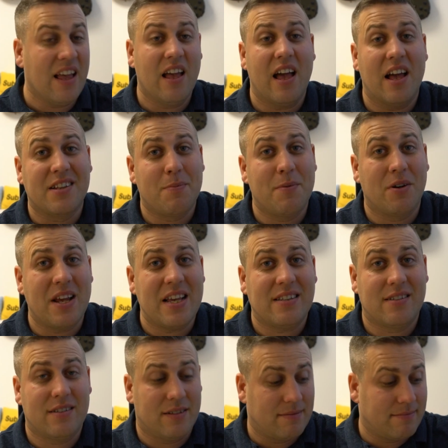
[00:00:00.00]
And to be
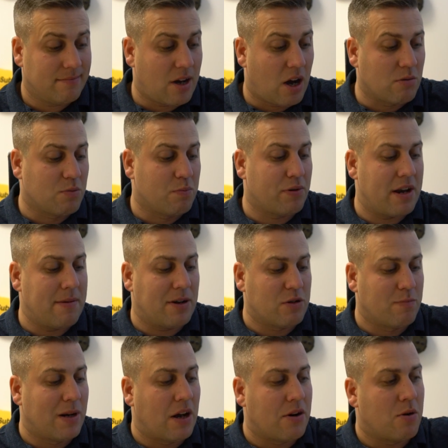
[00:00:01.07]
honest, I was pretty much
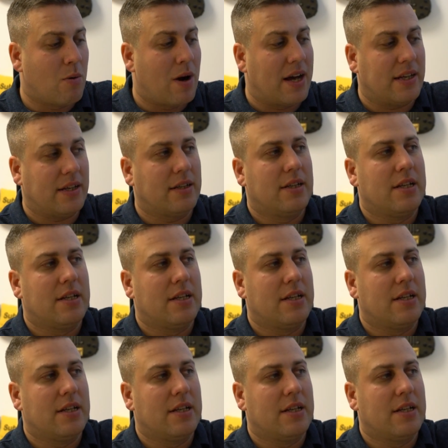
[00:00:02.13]
blown away.